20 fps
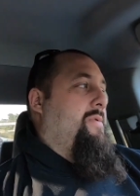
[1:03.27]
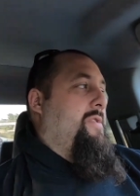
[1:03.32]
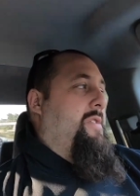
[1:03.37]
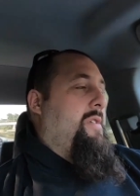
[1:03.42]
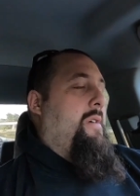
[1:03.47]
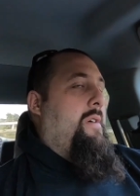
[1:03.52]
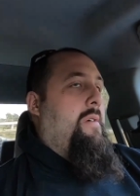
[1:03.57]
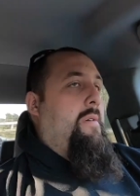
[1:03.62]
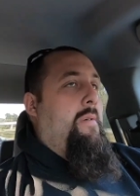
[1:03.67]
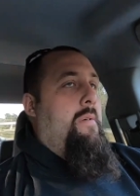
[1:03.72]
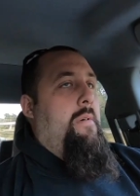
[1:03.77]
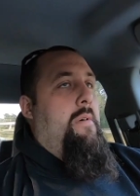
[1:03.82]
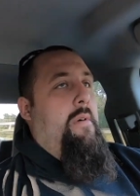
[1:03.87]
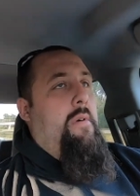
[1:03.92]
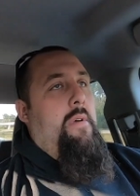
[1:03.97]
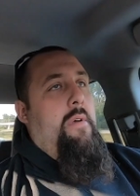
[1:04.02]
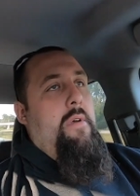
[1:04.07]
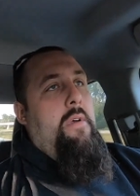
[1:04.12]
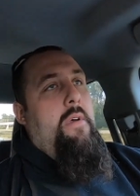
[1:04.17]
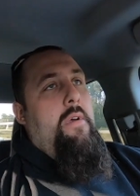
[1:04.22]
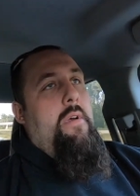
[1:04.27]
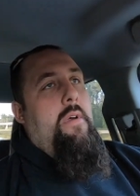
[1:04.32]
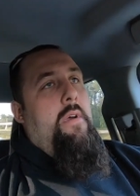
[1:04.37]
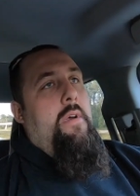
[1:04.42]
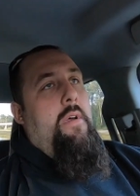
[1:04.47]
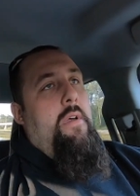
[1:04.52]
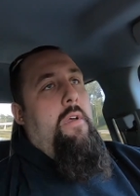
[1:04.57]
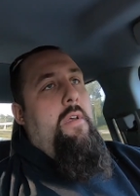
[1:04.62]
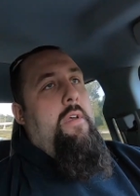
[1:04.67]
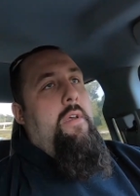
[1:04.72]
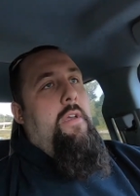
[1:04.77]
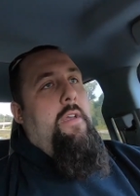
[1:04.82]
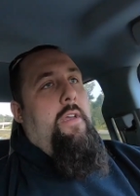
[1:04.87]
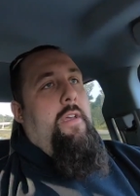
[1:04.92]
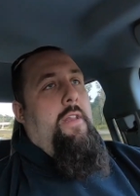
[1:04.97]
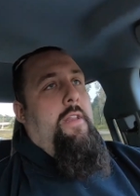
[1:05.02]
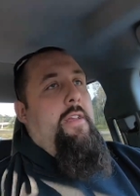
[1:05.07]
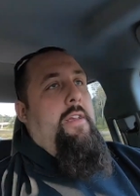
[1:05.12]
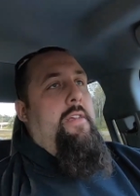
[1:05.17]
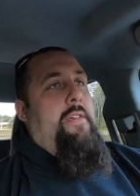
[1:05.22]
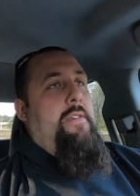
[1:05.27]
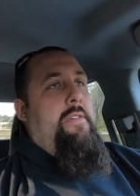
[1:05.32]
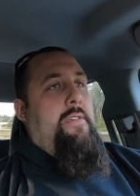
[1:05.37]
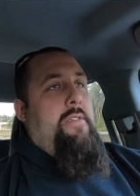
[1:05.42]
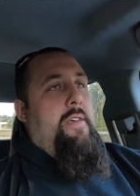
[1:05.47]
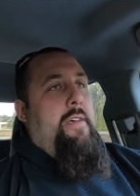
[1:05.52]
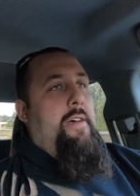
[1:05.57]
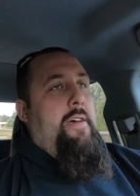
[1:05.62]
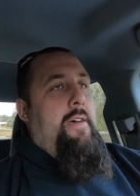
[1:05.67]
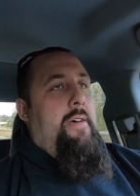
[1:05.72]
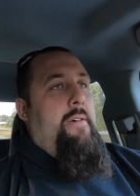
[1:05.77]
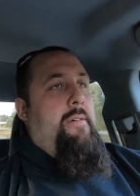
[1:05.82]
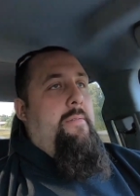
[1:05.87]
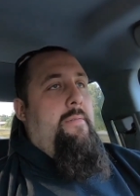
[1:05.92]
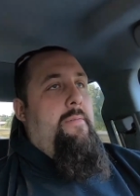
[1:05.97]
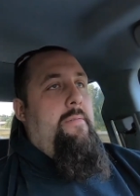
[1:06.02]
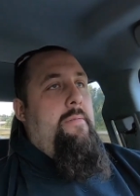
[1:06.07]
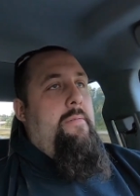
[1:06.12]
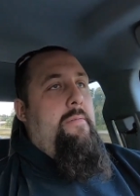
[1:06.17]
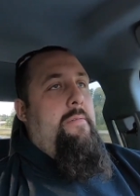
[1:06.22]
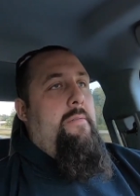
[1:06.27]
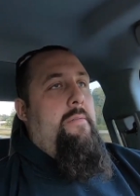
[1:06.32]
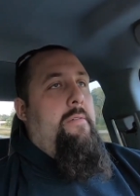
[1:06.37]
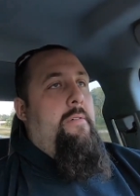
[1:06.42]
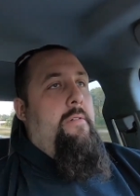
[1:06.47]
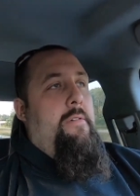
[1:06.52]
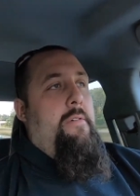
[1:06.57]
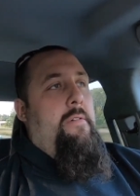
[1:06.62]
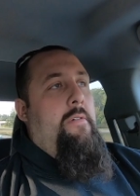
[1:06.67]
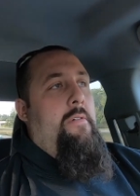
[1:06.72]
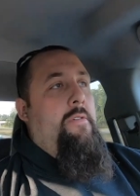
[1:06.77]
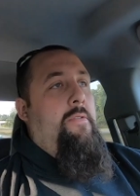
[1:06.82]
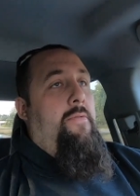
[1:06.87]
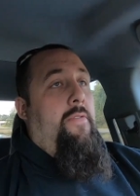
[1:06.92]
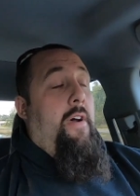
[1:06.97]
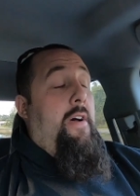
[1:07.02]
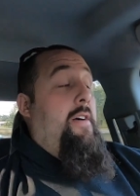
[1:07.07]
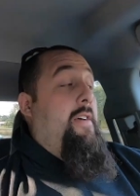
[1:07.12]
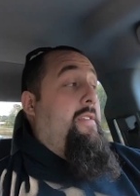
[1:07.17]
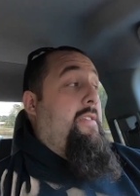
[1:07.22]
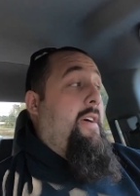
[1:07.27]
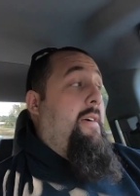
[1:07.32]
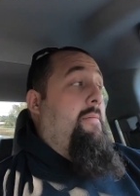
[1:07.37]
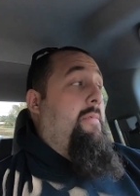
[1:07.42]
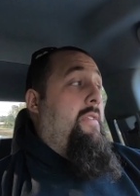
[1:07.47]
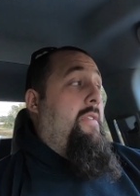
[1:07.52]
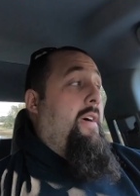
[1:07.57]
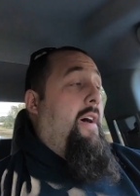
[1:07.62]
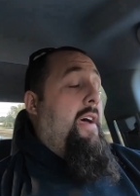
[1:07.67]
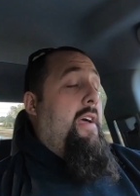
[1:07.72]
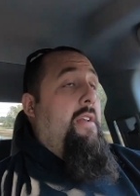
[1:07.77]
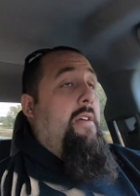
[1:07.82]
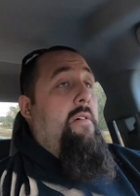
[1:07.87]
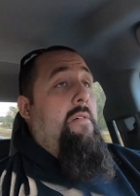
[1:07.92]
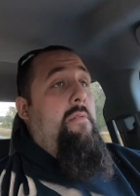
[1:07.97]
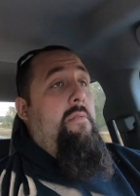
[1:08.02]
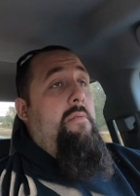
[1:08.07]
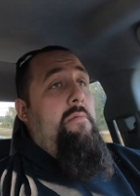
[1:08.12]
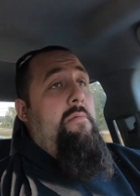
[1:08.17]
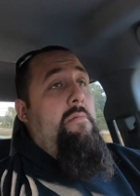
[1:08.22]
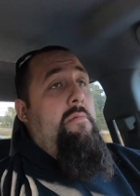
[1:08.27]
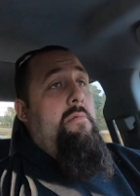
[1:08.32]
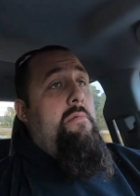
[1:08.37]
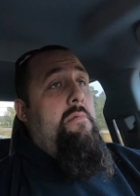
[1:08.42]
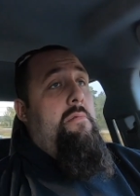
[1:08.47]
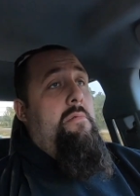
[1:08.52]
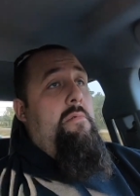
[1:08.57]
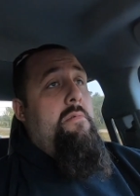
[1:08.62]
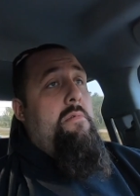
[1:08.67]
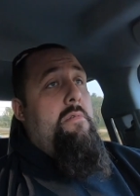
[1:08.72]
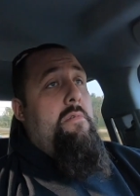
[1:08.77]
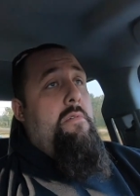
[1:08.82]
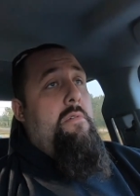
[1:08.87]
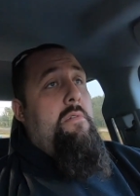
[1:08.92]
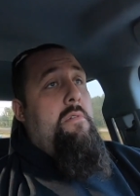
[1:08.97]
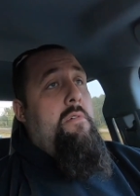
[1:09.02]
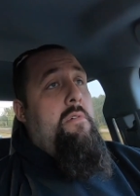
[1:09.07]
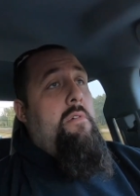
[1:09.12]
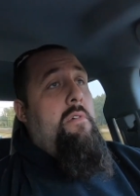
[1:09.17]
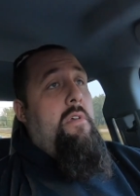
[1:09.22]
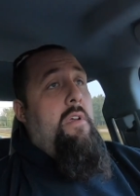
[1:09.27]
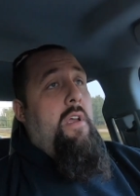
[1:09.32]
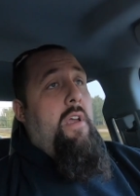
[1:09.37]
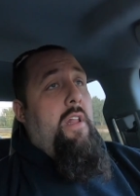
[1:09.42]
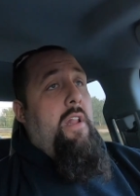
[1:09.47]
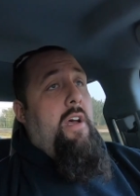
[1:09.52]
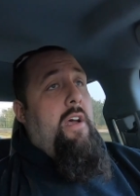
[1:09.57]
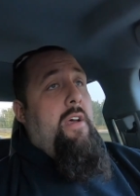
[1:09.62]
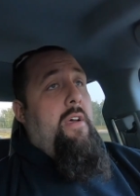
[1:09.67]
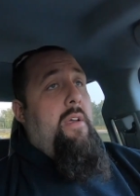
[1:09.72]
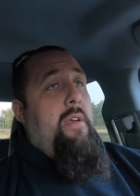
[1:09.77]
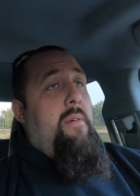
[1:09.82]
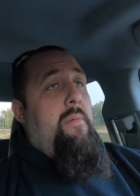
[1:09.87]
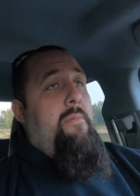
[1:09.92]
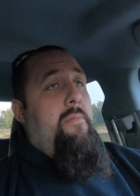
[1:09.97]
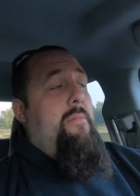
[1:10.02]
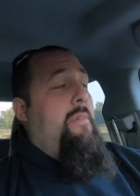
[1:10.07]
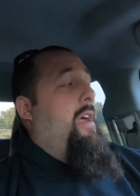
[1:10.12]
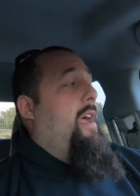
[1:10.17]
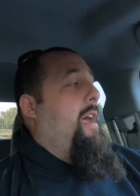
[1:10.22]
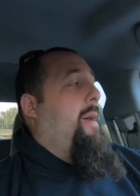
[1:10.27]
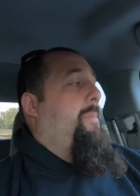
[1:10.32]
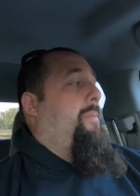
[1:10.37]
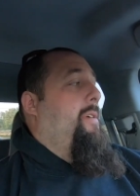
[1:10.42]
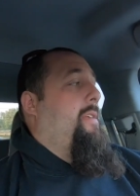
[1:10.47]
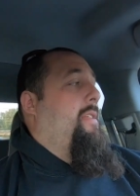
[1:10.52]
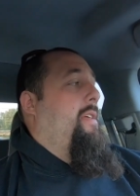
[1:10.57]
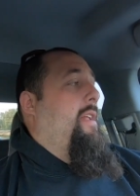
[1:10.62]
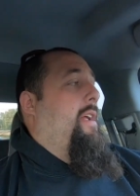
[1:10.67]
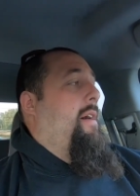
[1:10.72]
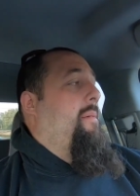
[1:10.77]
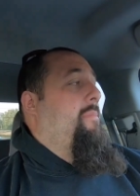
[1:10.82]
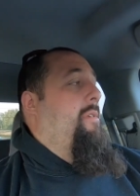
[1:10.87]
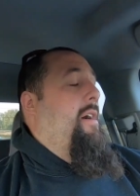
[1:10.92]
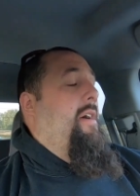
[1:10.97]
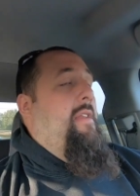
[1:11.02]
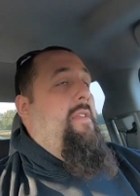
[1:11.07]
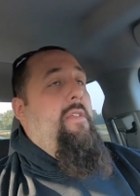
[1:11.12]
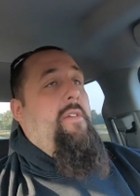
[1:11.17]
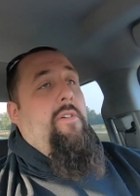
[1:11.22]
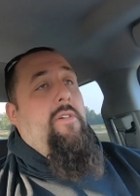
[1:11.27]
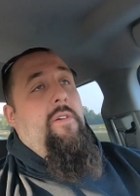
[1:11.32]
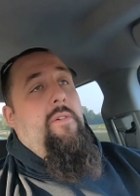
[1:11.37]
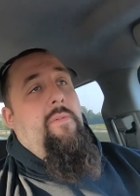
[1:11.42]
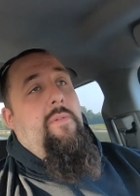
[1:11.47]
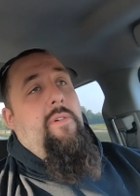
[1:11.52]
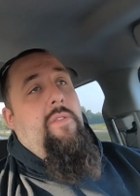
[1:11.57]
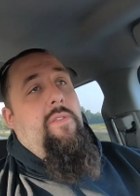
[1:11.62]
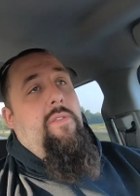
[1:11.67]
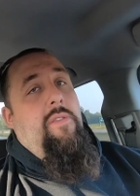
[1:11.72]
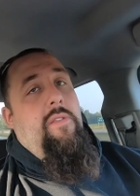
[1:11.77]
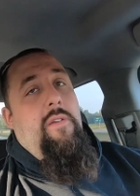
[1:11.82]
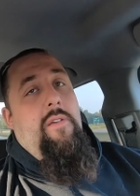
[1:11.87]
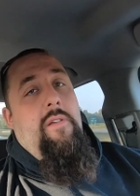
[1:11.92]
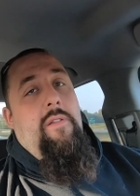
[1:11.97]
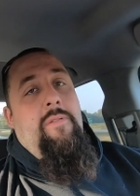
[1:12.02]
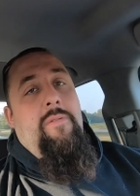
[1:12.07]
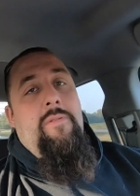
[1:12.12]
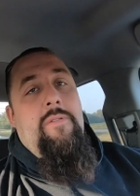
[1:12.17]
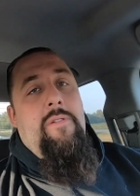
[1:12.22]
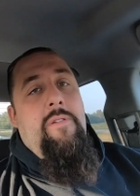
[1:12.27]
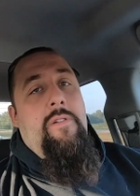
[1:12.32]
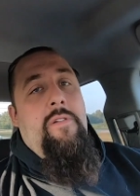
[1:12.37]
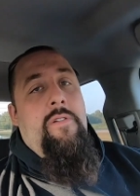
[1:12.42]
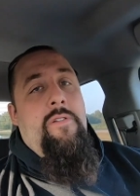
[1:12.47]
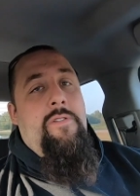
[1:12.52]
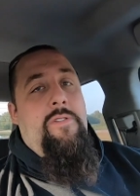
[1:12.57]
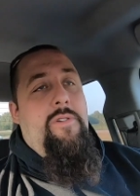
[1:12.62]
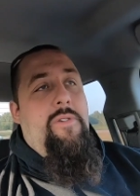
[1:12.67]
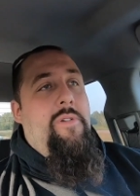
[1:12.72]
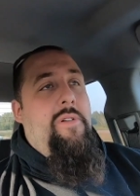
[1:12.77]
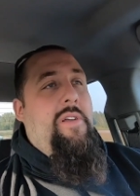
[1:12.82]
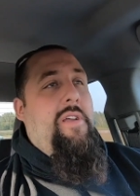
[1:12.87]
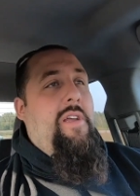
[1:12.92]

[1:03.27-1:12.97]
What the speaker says: So it is finally time to dyno, and I'm happy that I'm not dealing with the tuning